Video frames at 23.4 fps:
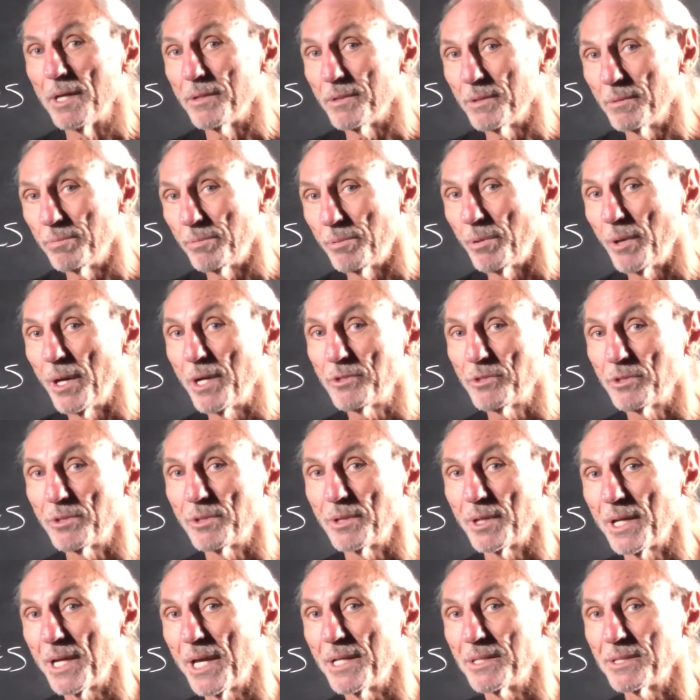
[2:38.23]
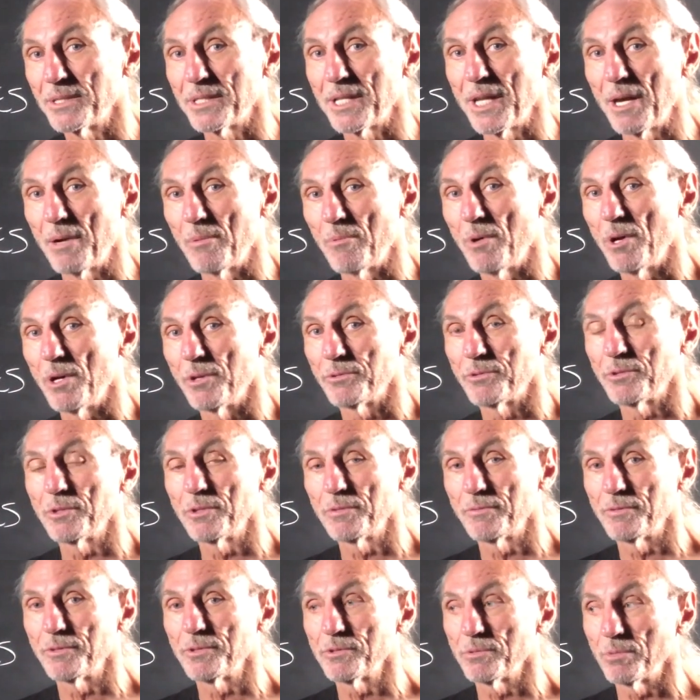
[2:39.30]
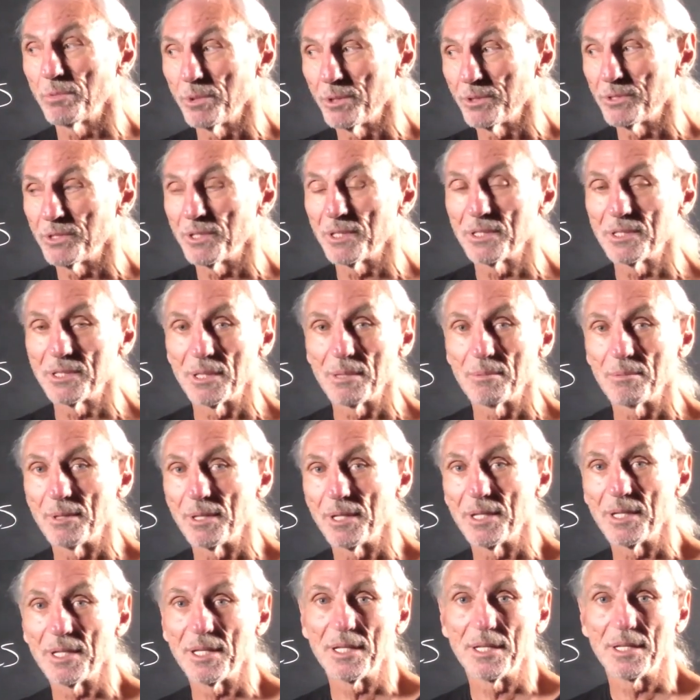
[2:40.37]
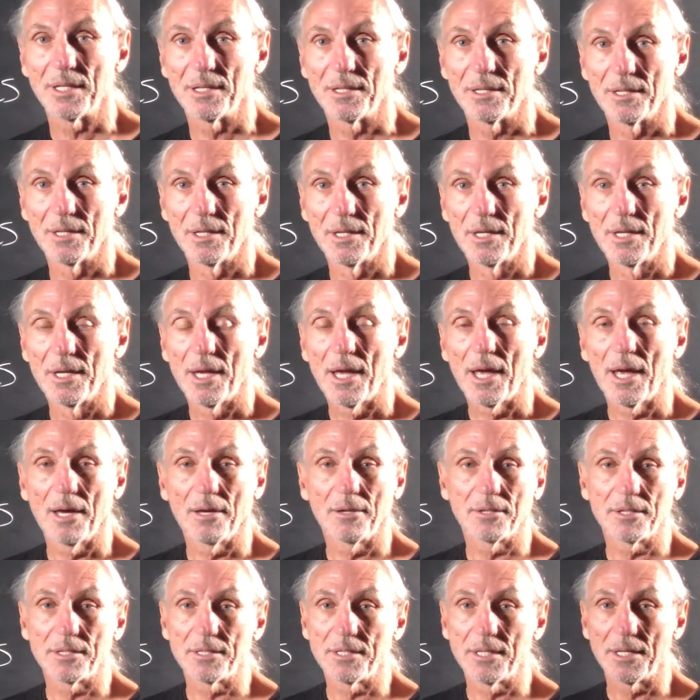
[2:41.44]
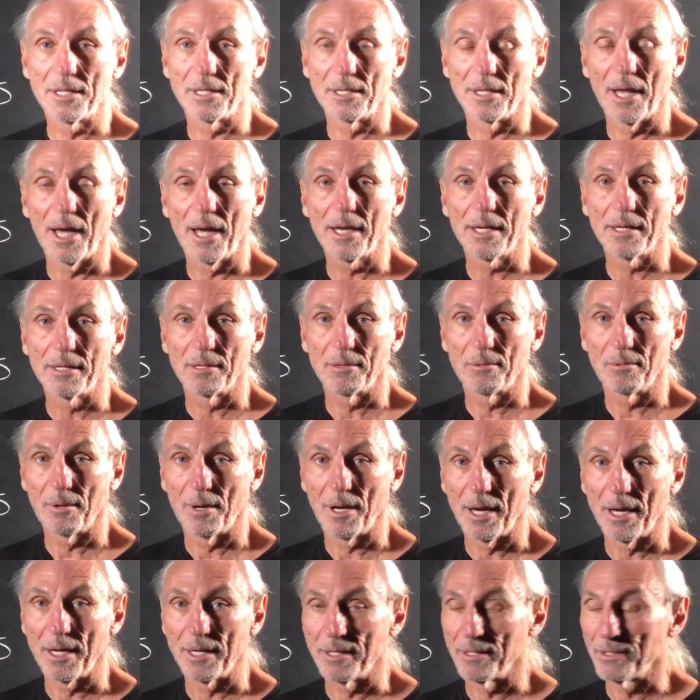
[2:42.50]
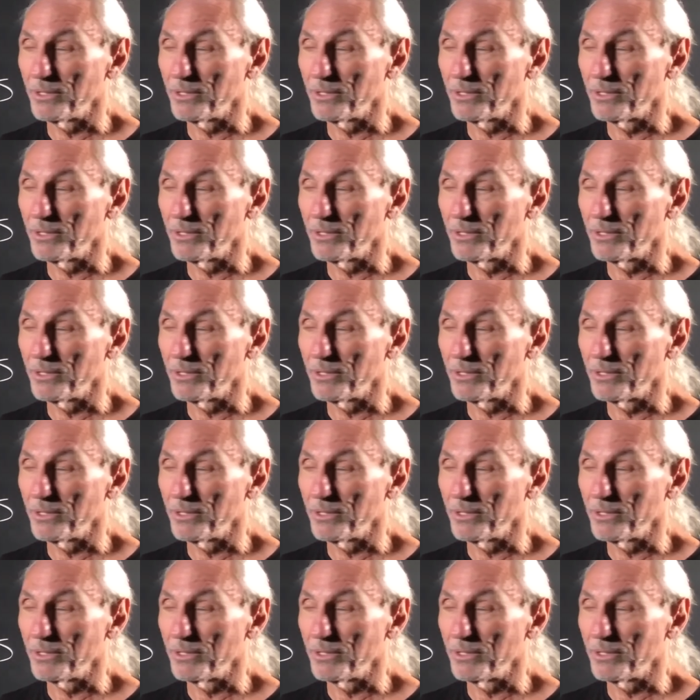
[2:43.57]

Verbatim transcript: the pressure against that wall surface was exhibited in a LED light array.